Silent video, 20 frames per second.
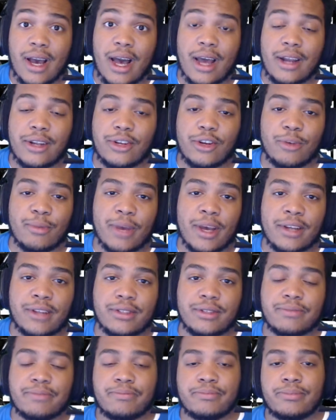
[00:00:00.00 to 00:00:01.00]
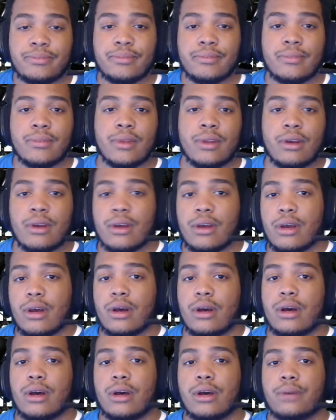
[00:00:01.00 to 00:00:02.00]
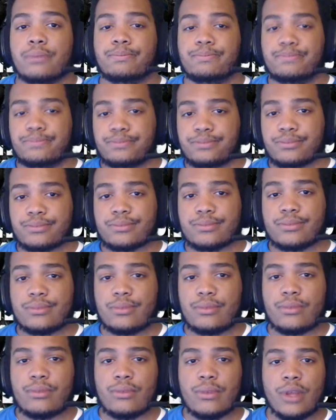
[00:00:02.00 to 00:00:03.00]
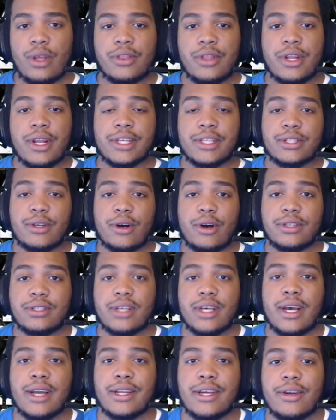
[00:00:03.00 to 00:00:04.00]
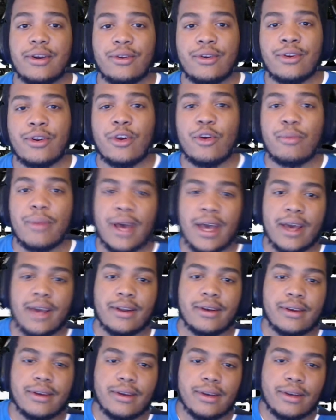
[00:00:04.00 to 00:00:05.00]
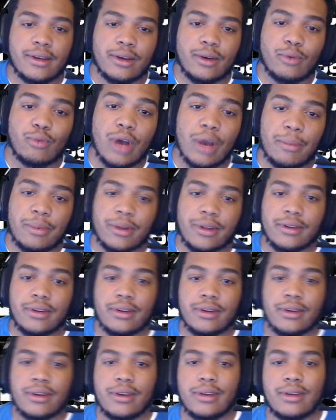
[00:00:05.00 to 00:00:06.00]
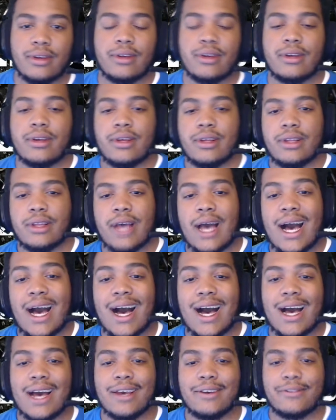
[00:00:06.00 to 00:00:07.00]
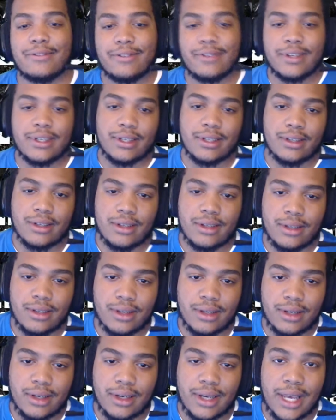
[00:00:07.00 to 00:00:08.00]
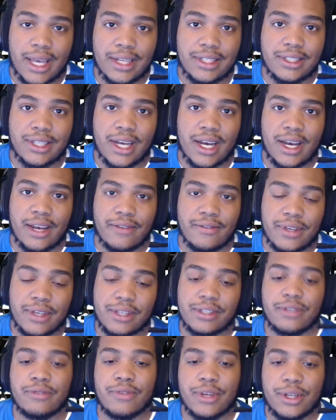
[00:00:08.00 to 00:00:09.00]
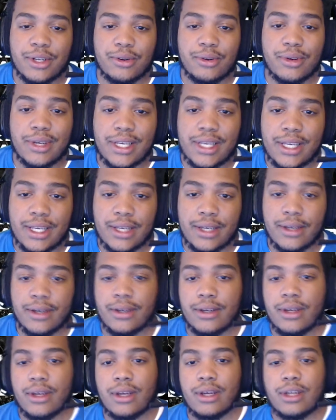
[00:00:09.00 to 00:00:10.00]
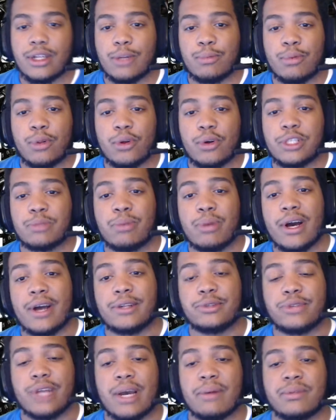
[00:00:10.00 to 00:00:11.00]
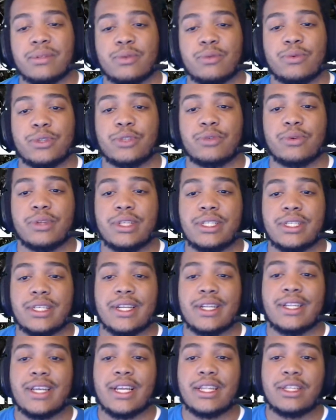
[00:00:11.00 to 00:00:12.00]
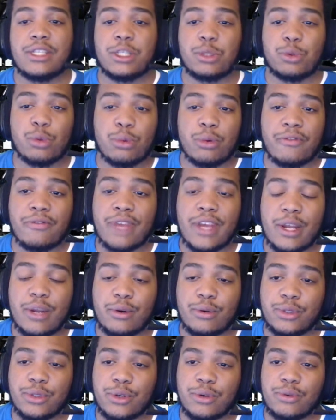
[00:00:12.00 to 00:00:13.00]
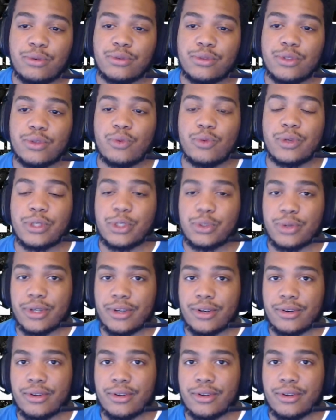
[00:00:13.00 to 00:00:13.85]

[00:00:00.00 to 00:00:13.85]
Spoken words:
in your match. The next call sign here, Nomad. Weapon, Hive. HIV as in Victor E. Deploys pod traps which release a deadly swarm of nano drones when triggered.